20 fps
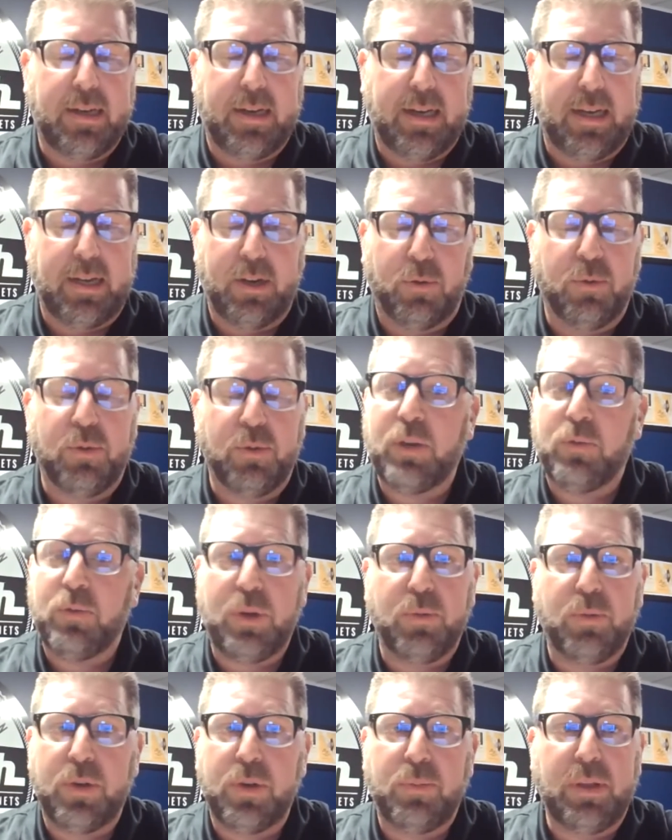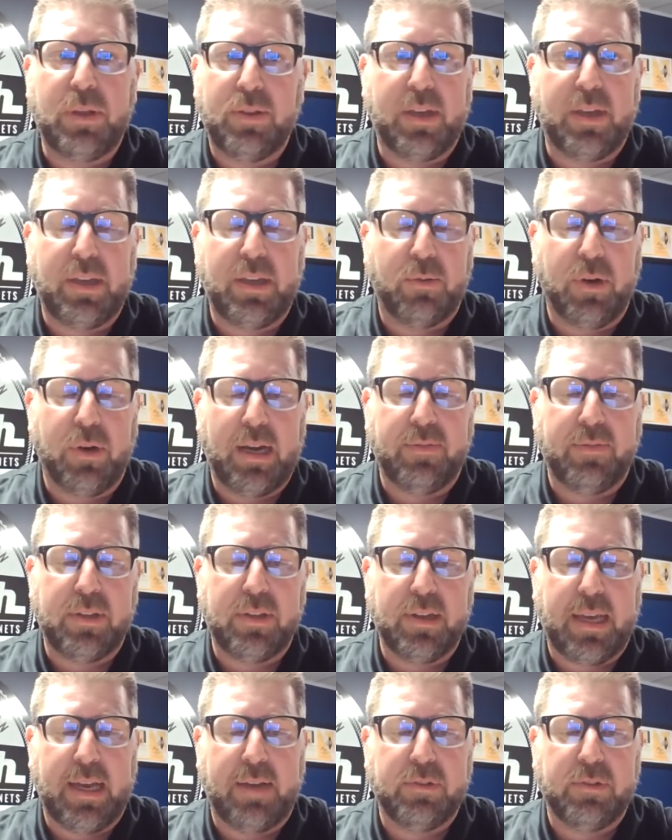I don't think we would be thinking we're in that